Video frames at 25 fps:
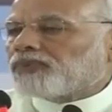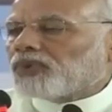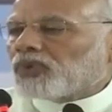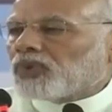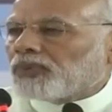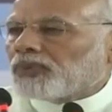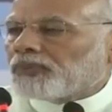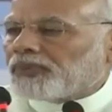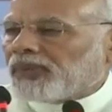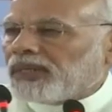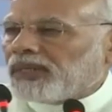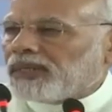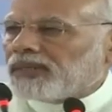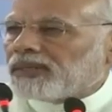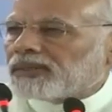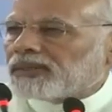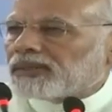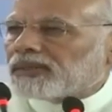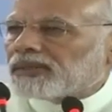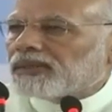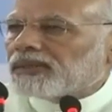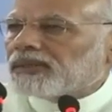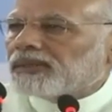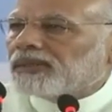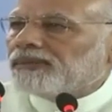
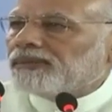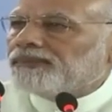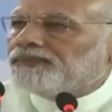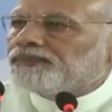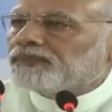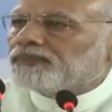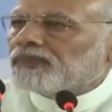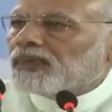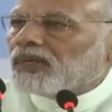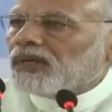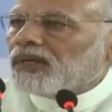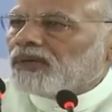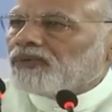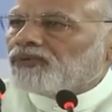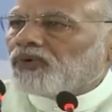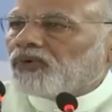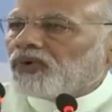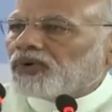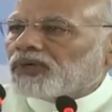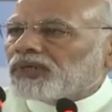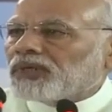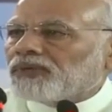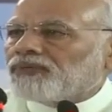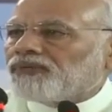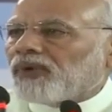rupees
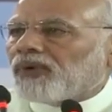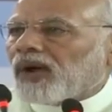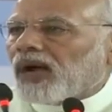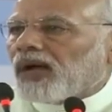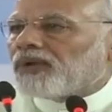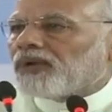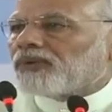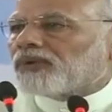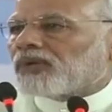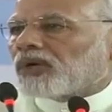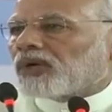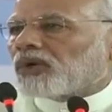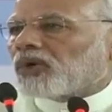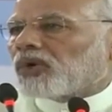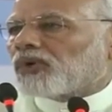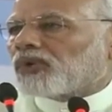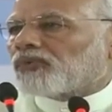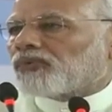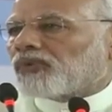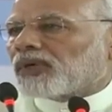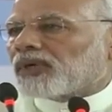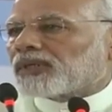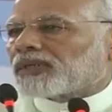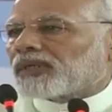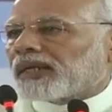45 crore
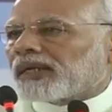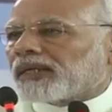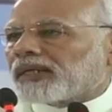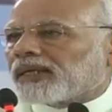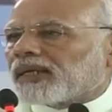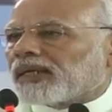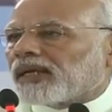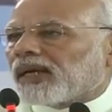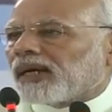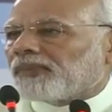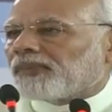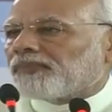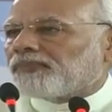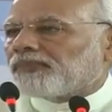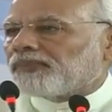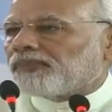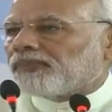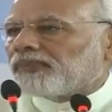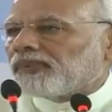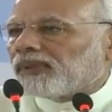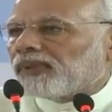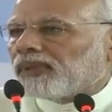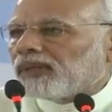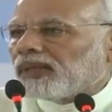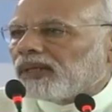for setting up
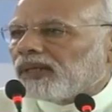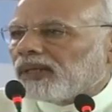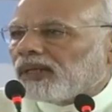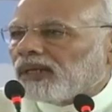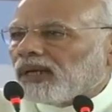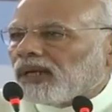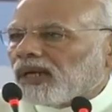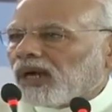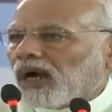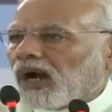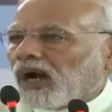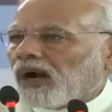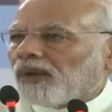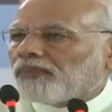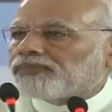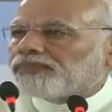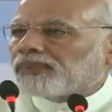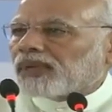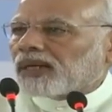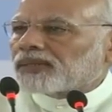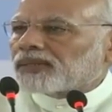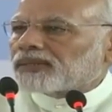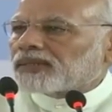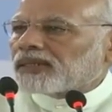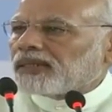of
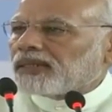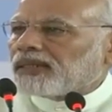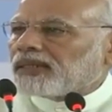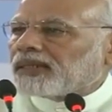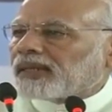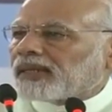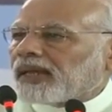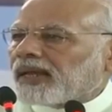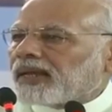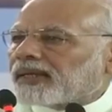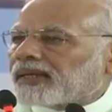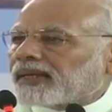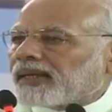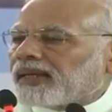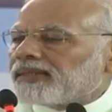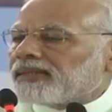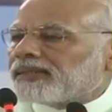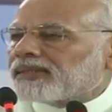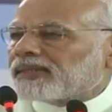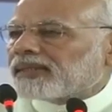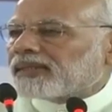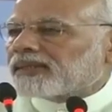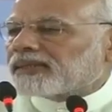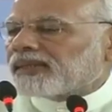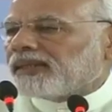tertiary care
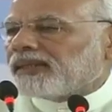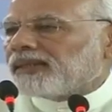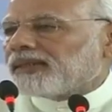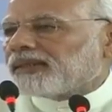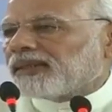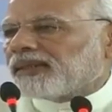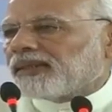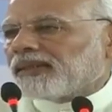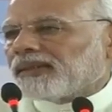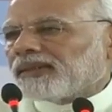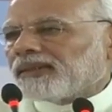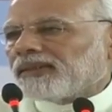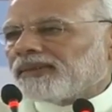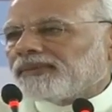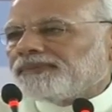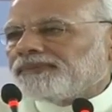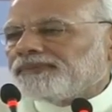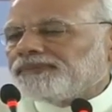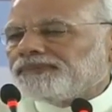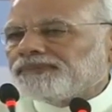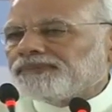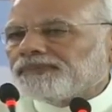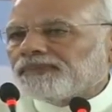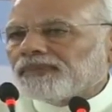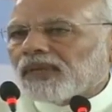cancer center
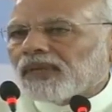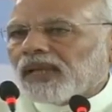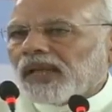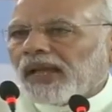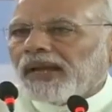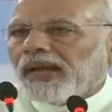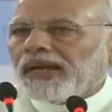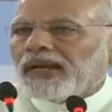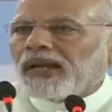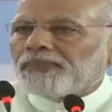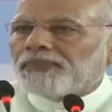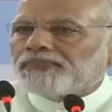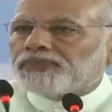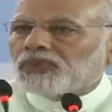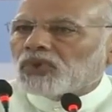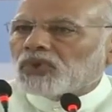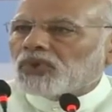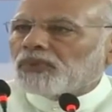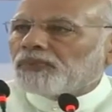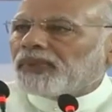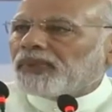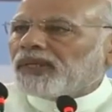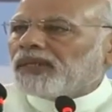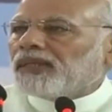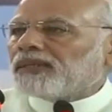and up to
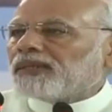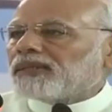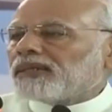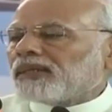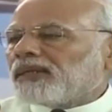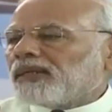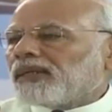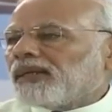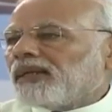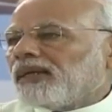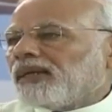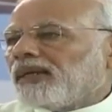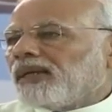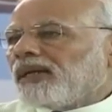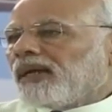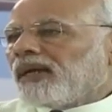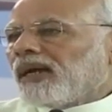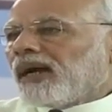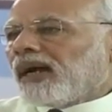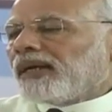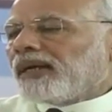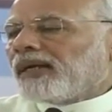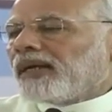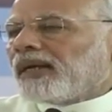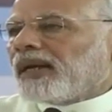rupees
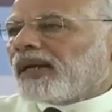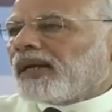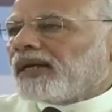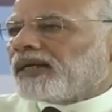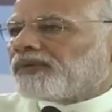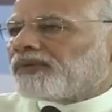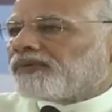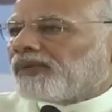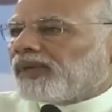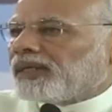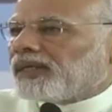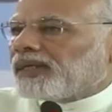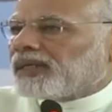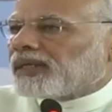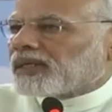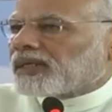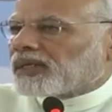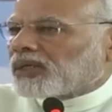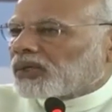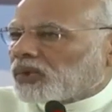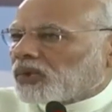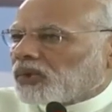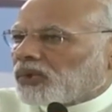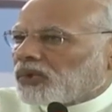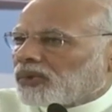120
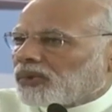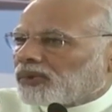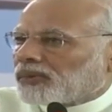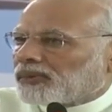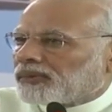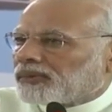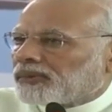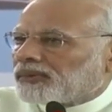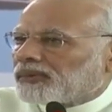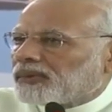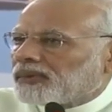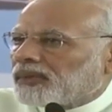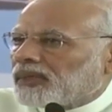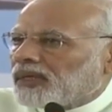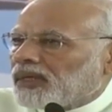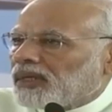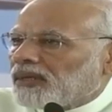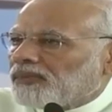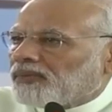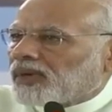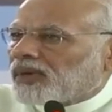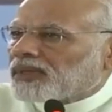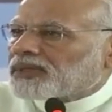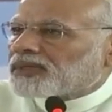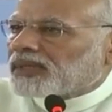crore
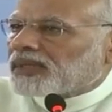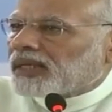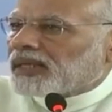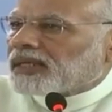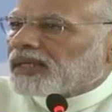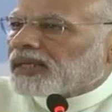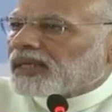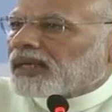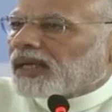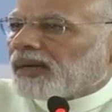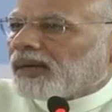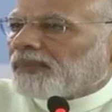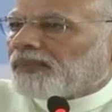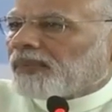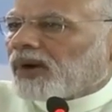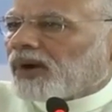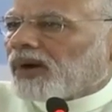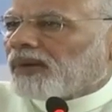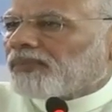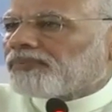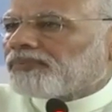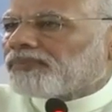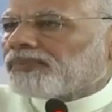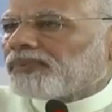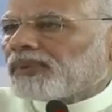for setting up
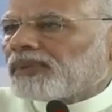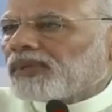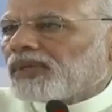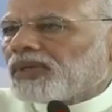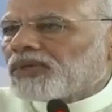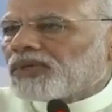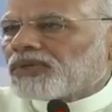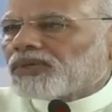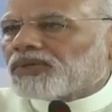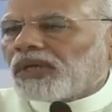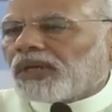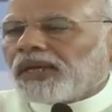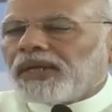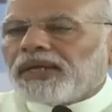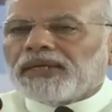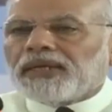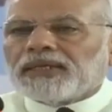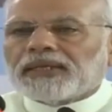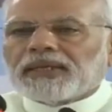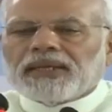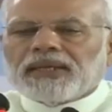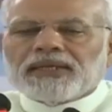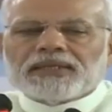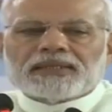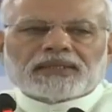of state
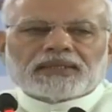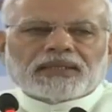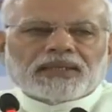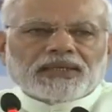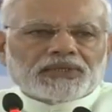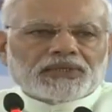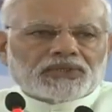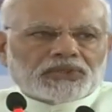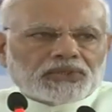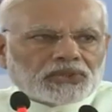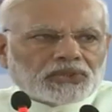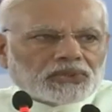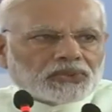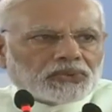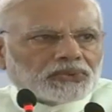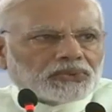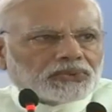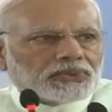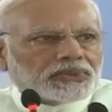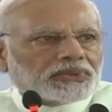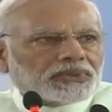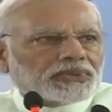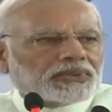cancer institute.